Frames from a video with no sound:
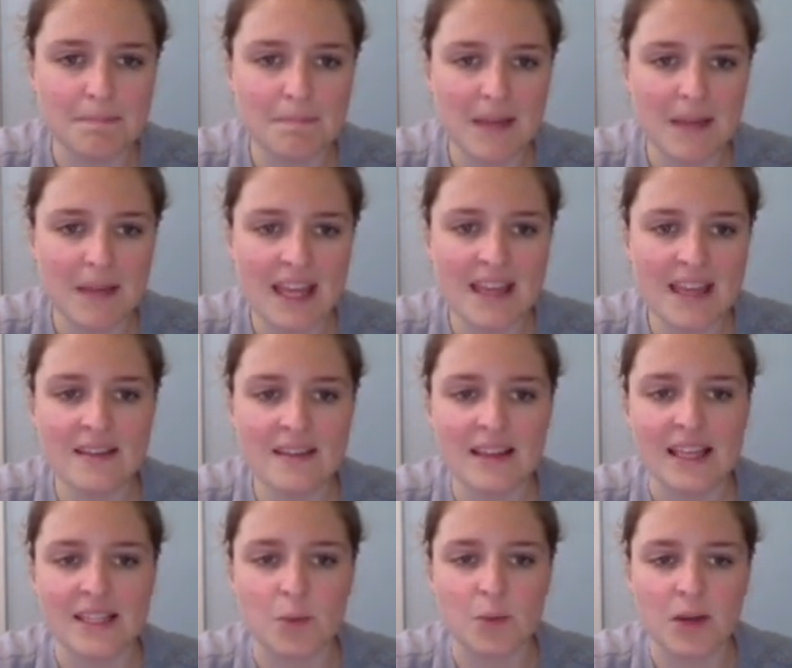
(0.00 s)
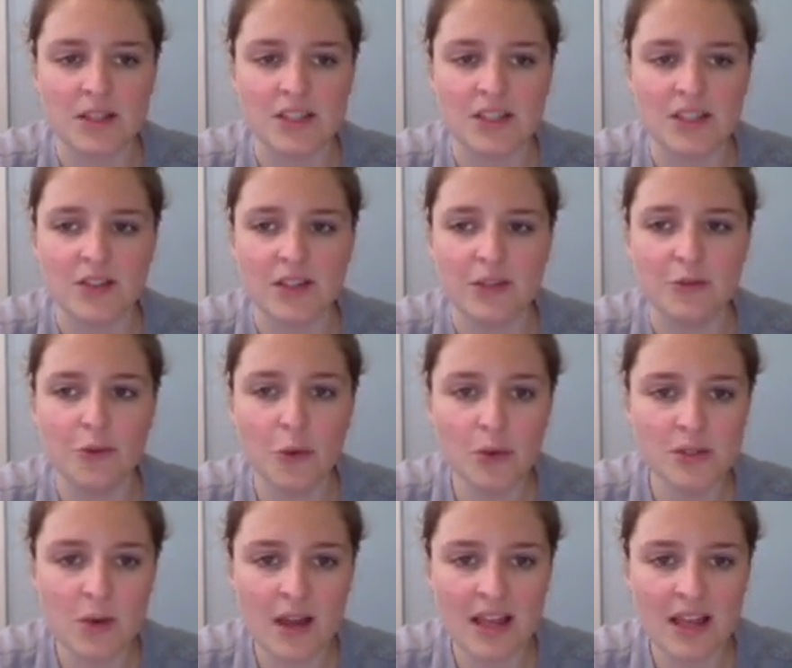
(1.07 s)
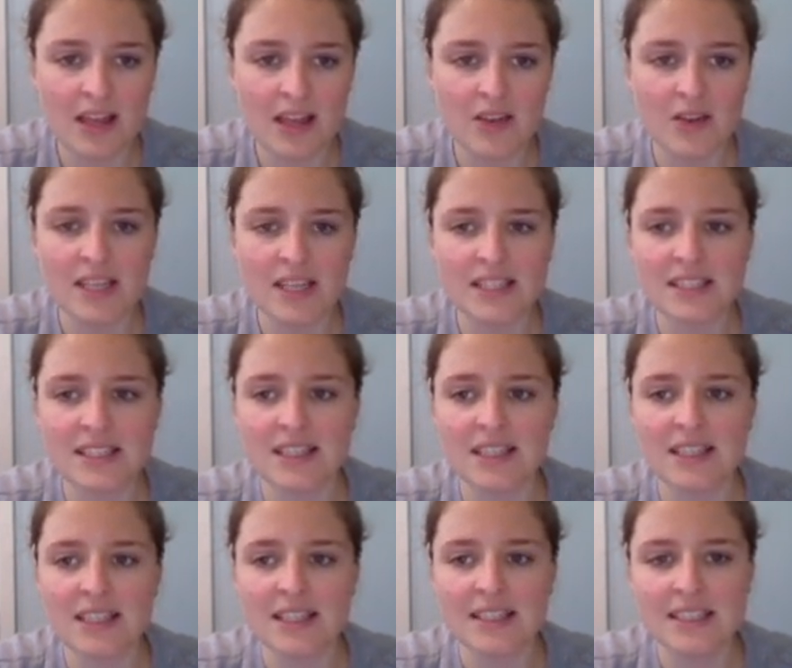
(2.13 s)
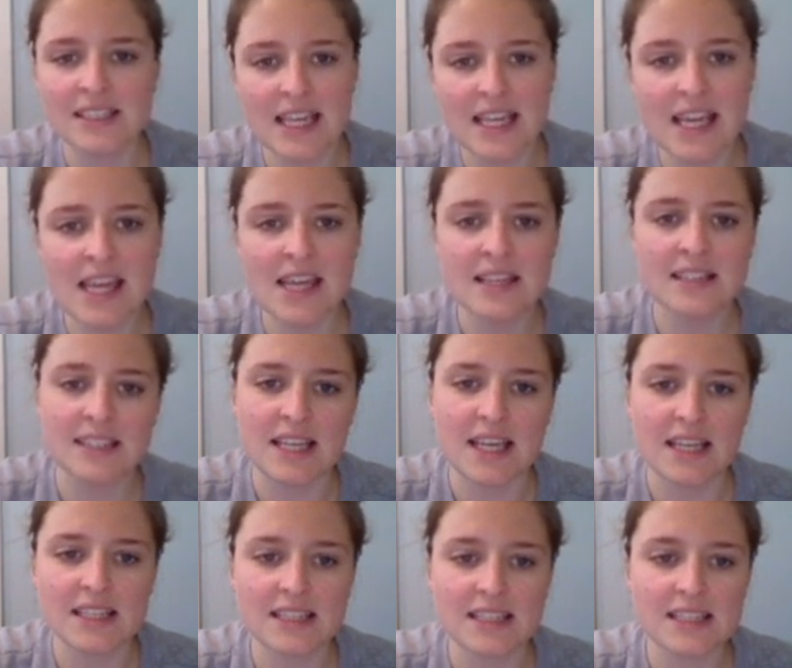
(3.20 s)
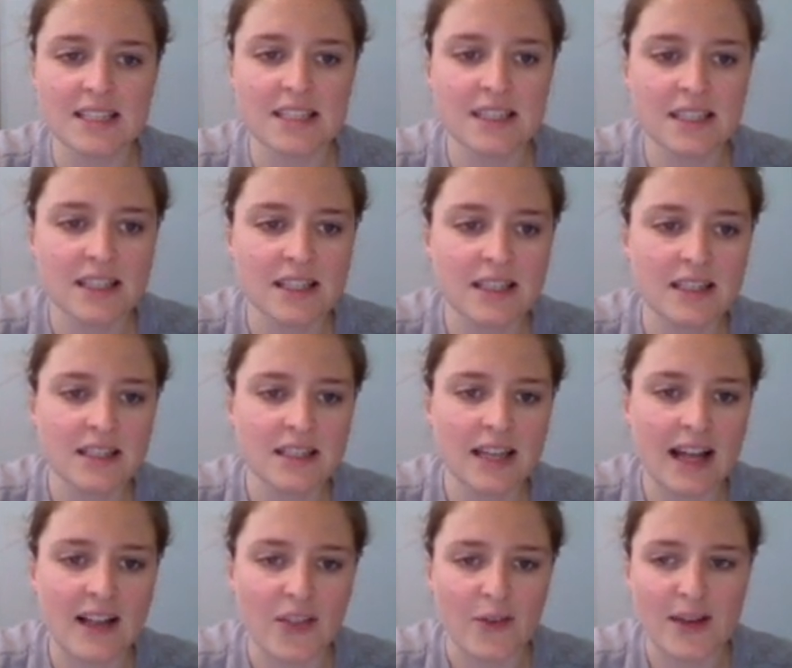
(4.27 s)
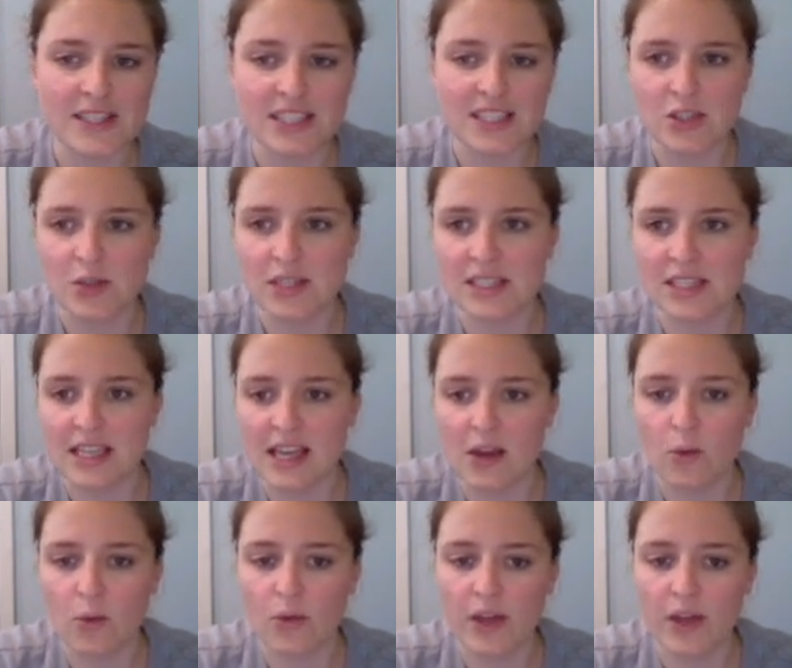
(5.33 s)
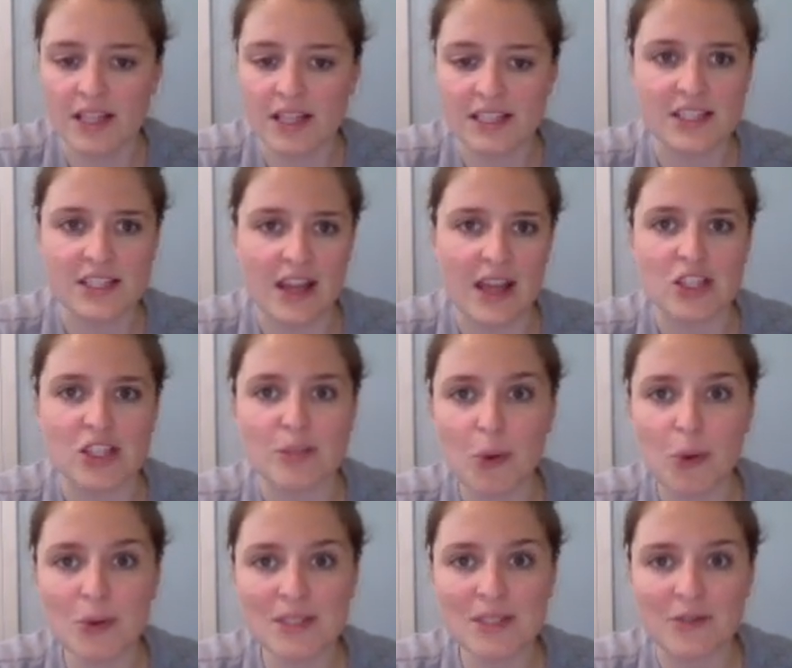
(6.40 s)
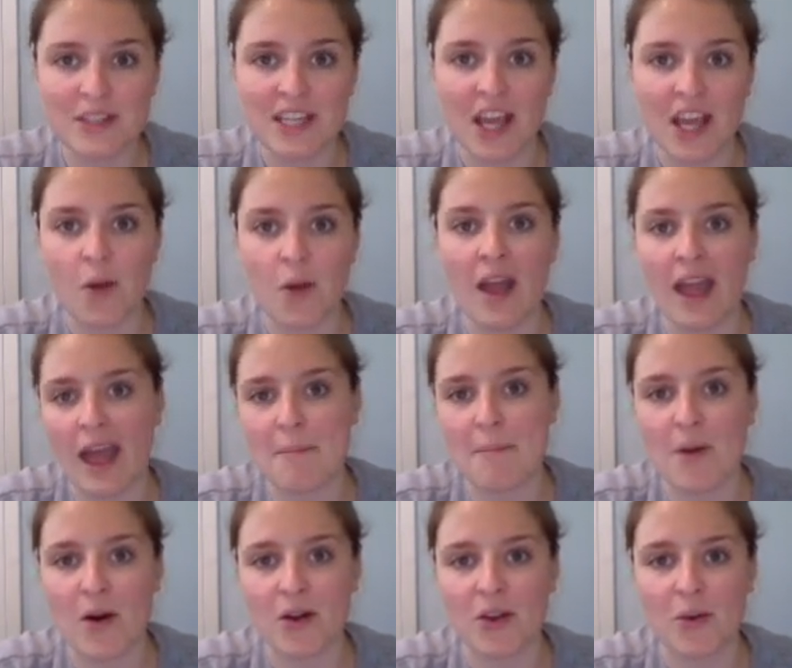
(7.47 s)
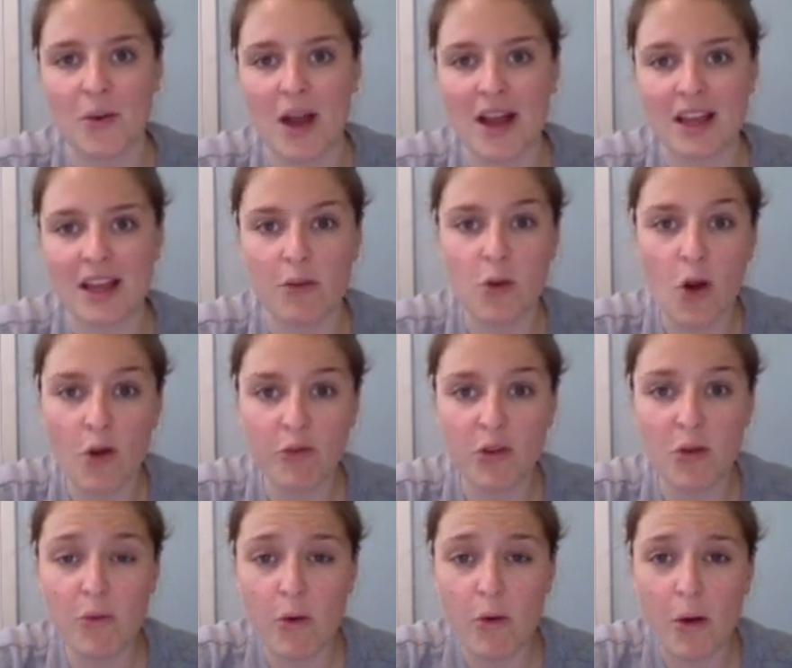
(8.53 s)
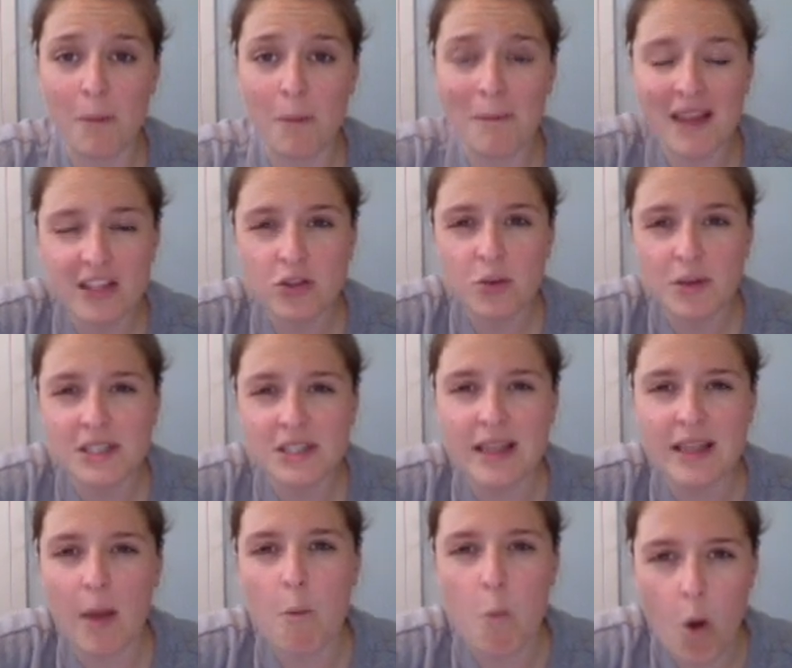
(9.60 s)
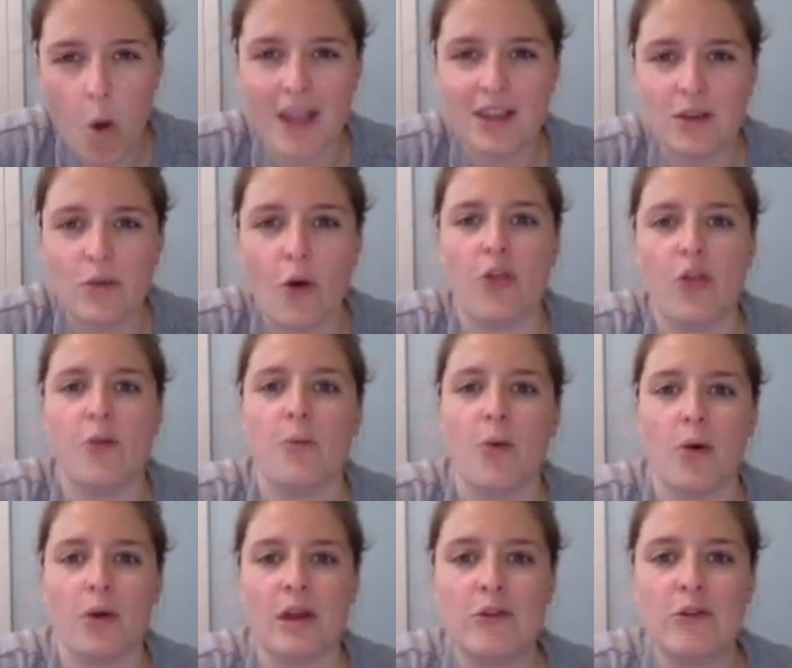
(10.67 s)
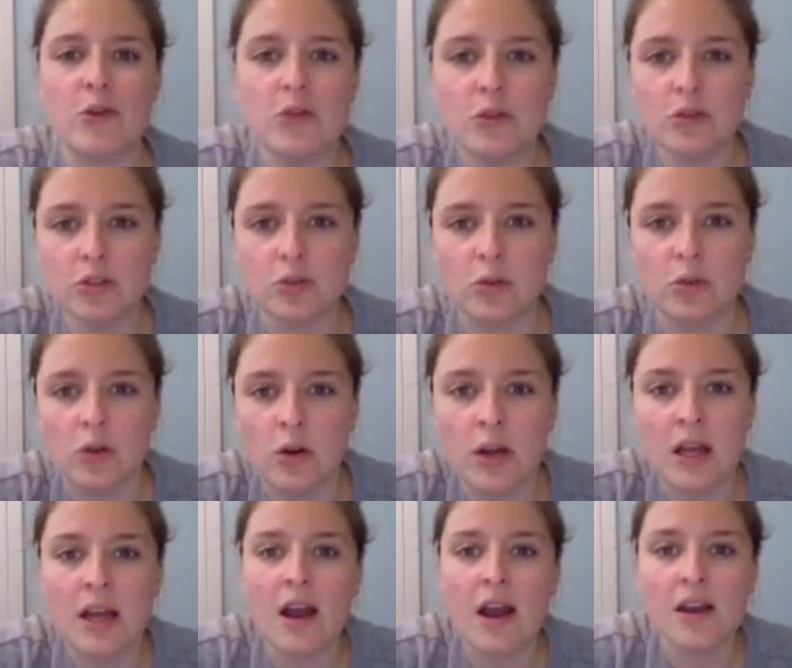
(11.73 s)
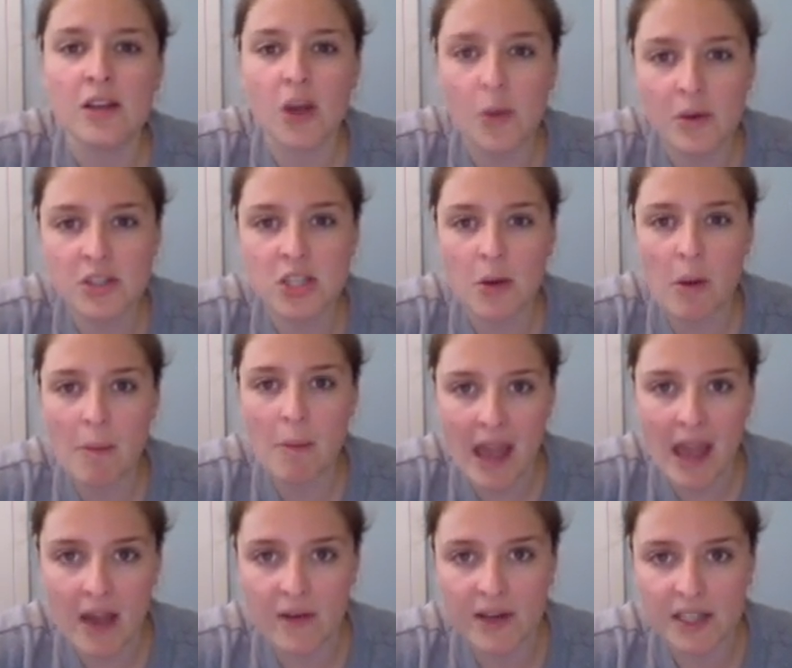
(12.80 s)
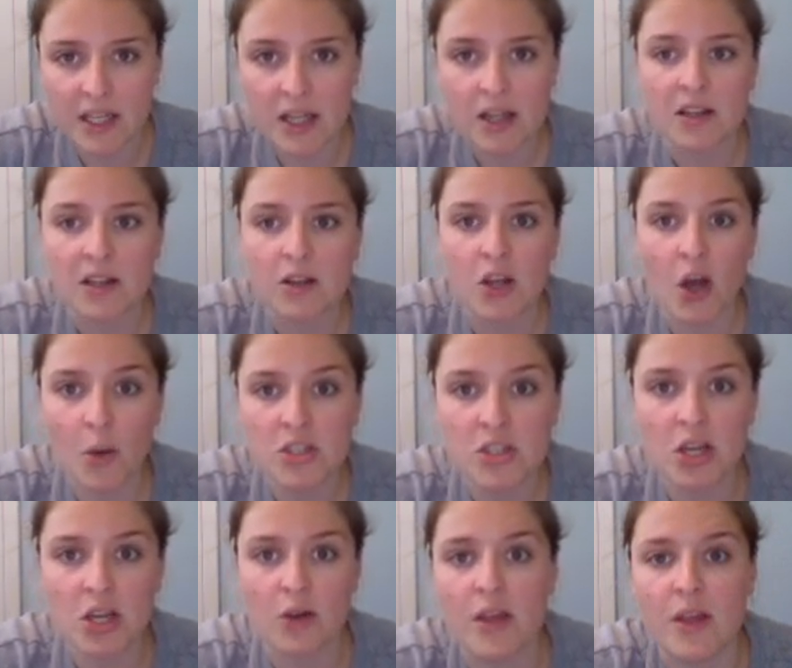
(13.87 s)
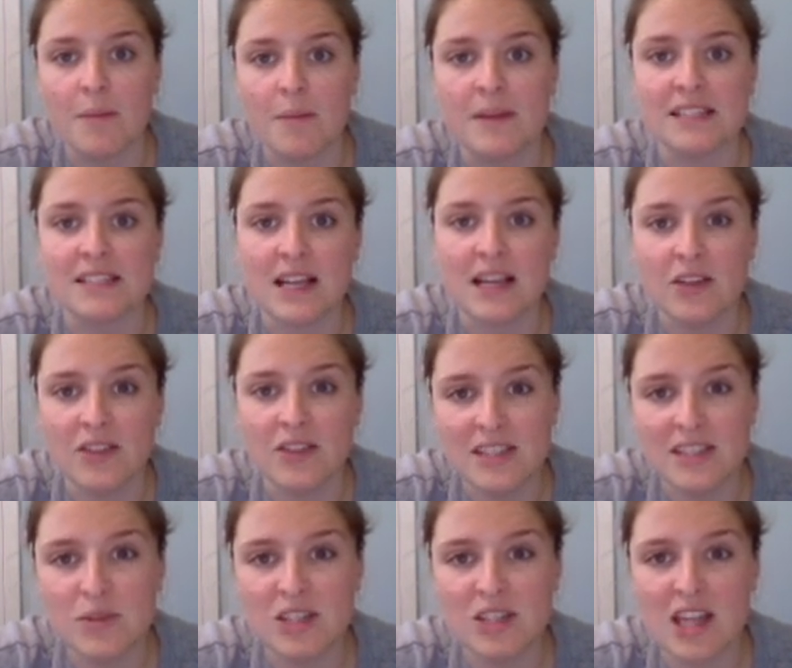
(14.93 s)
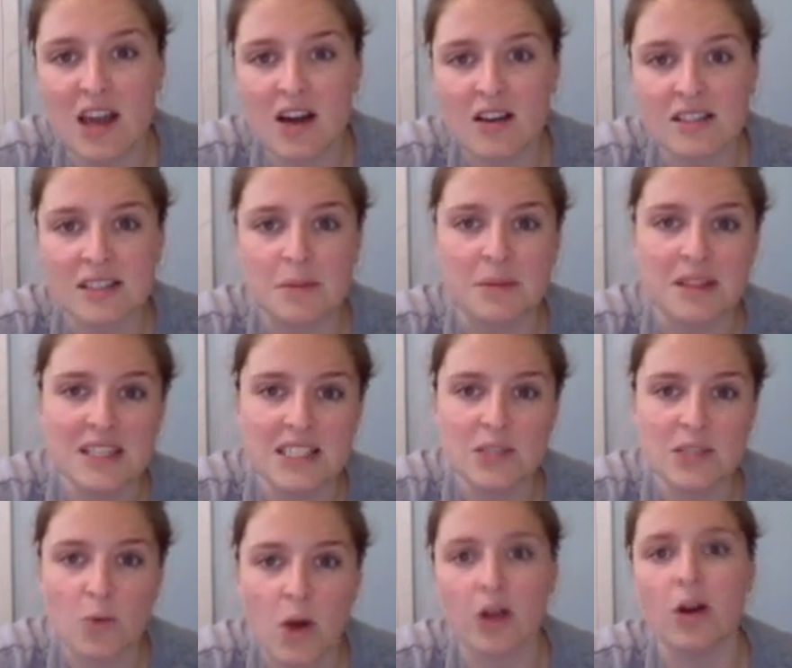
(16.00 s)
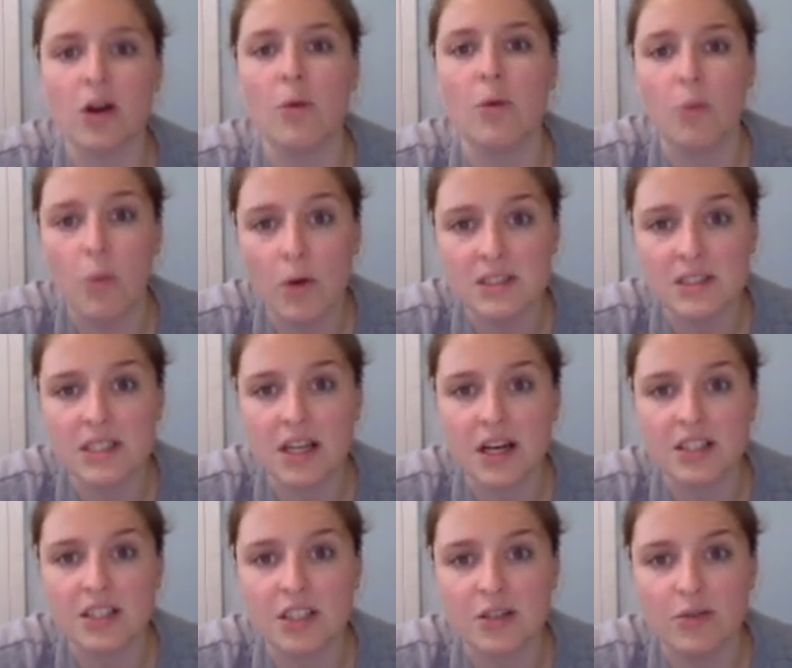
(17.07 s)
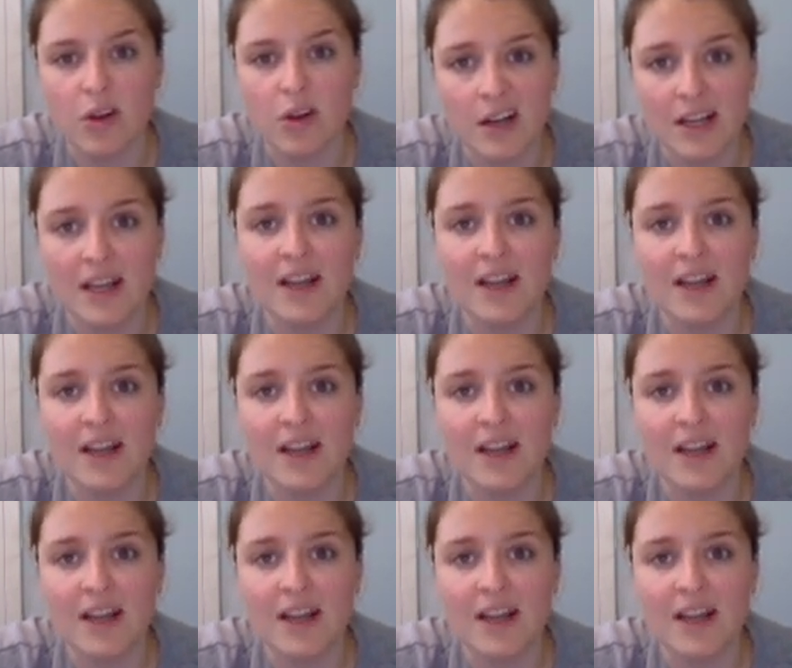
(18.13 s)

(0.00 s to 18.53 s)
B is 1, 2, 3, 4 square units. C, 6. And the rest, as you can see here, all the answers are here. Just pause the video and mark your work. If you got a few wrong, make sure you understand why you got them wrong. If you're not sure, go and show a parent. Go and show them and say, look, this was the answer, but this is what I got. What did I do wrong?